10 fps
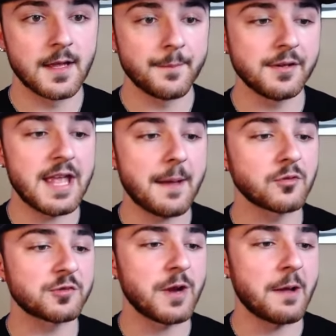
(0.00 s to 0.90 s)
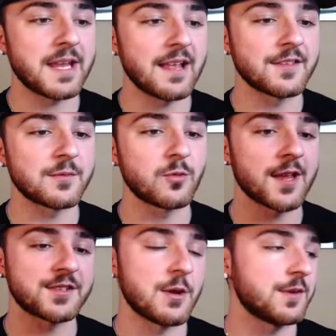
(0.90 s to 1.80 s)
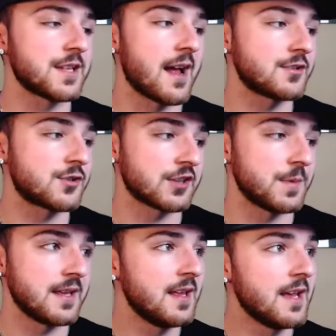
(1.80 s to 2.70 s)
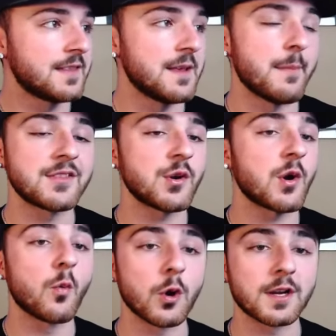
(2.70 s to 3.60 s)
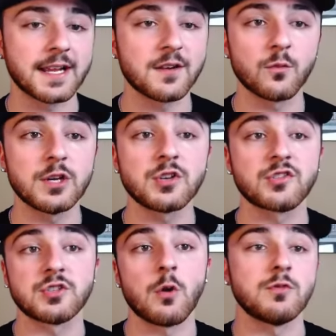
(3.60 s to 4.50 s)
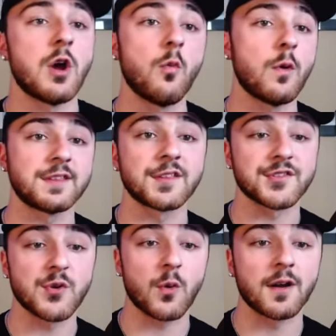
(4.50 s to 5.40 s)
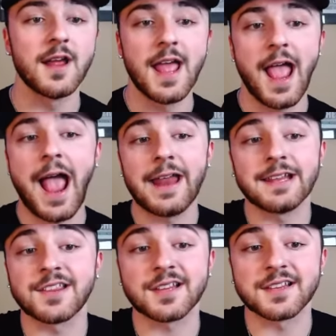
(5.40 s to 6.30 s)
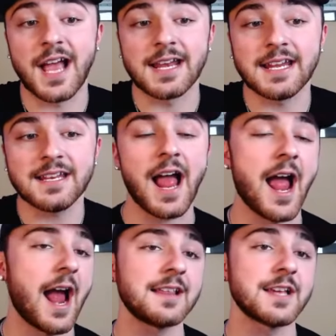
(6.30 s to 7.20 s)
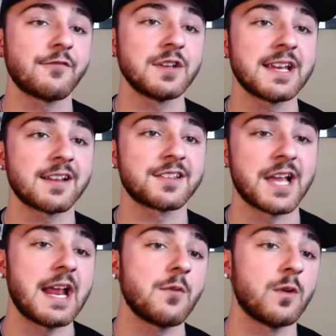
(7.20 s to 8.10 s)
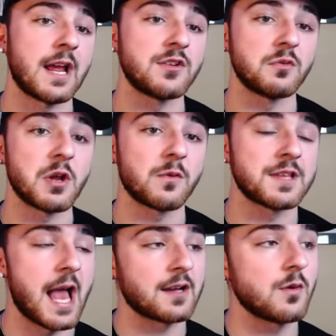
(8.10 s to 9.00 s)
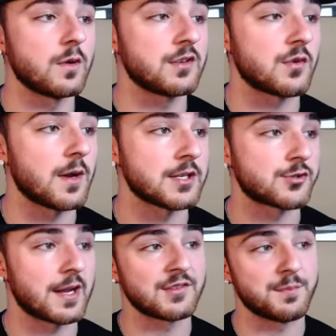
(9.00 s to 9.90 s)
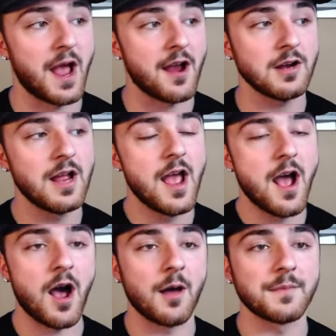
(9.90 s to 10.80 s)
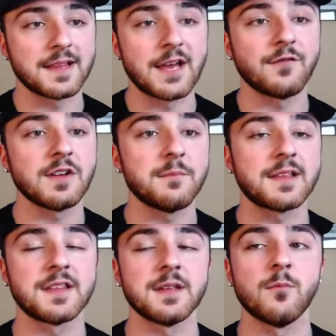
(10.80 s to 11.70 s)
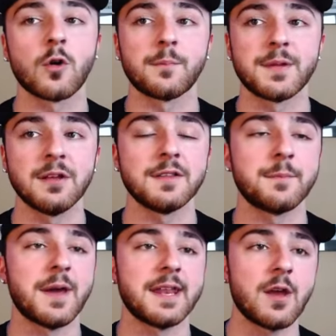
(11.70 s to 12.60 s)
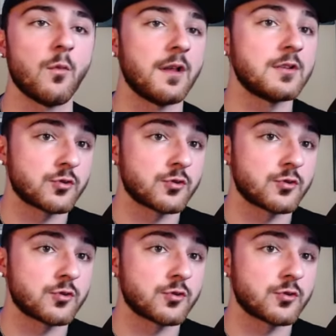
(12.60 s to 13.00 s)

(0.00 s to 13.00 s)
Billy Epler is probably getting some rest. No, he's not. Trust me. The Mets are working. We just don't know what's in store. And it's exciting. I definitely get excited when I don't know exactly what is going to transpire. That definitely makes it more appealing depending on what